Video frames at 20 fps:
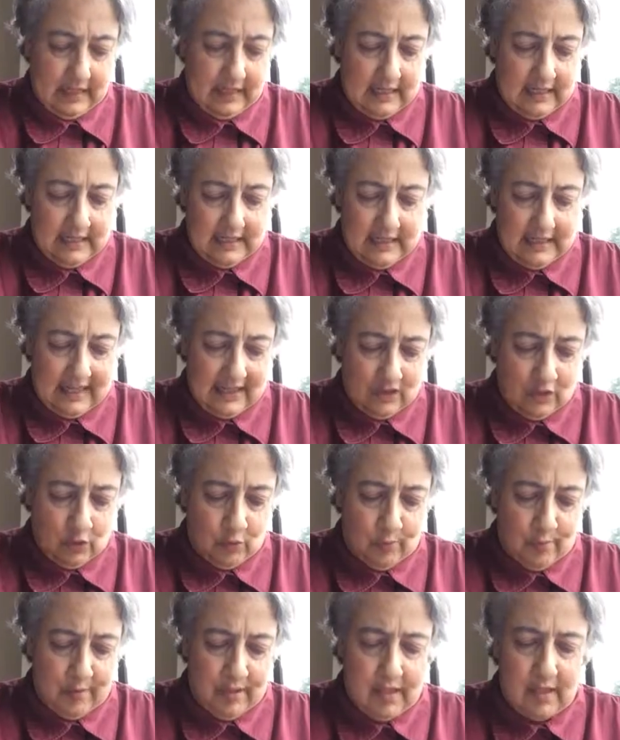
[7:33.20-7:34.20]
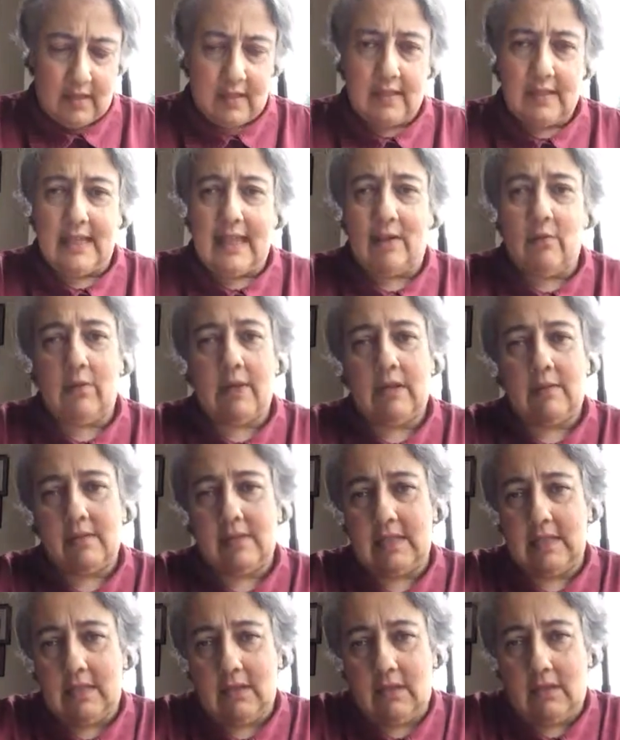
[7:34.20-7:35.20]
It's the actual bugs. Now, when I
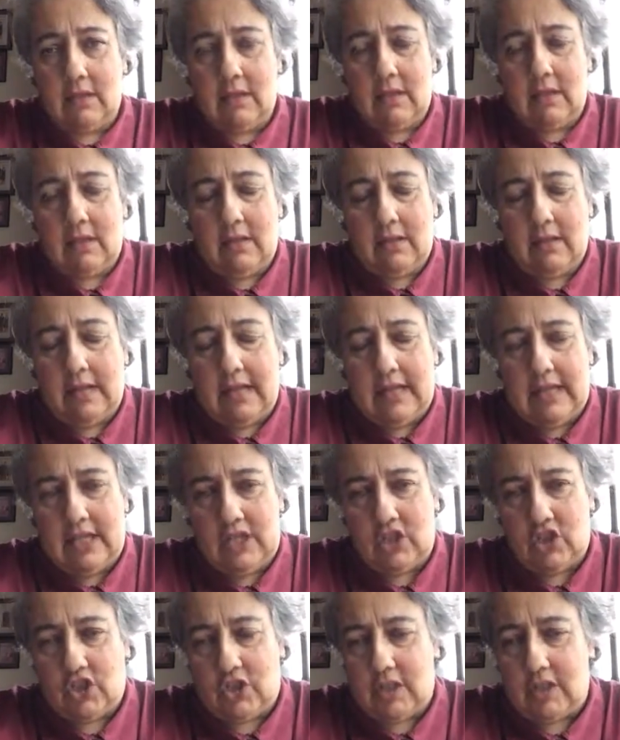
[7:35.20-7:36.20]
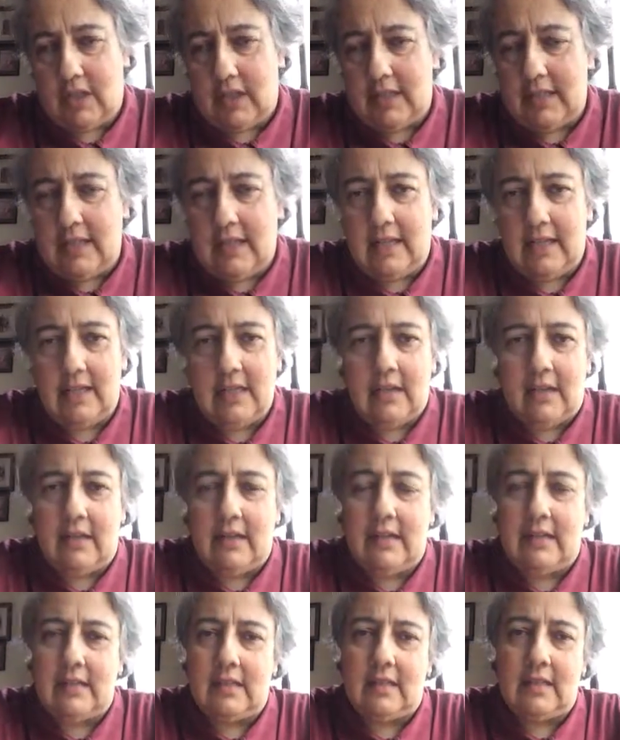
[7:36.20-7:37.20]
was in uh, Asia, I nearly
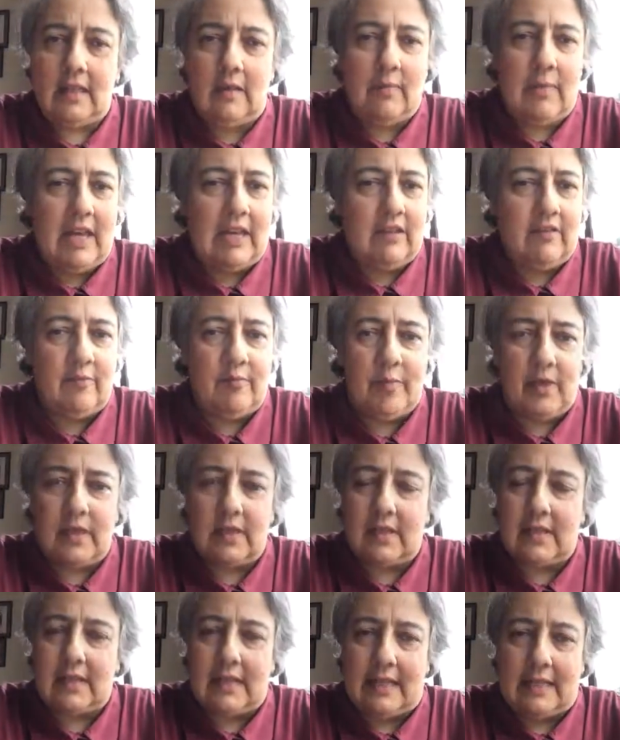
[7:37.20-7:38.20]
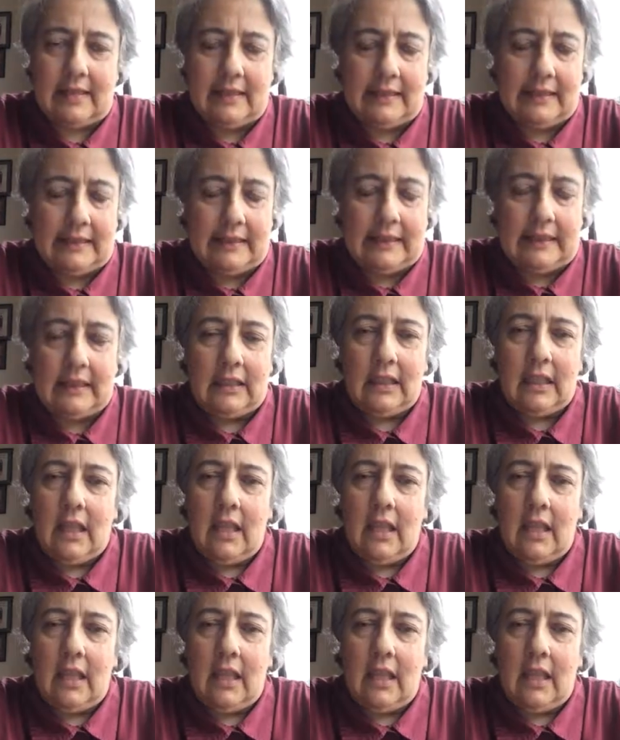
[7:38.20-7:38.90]
died at the amount of bugs out there.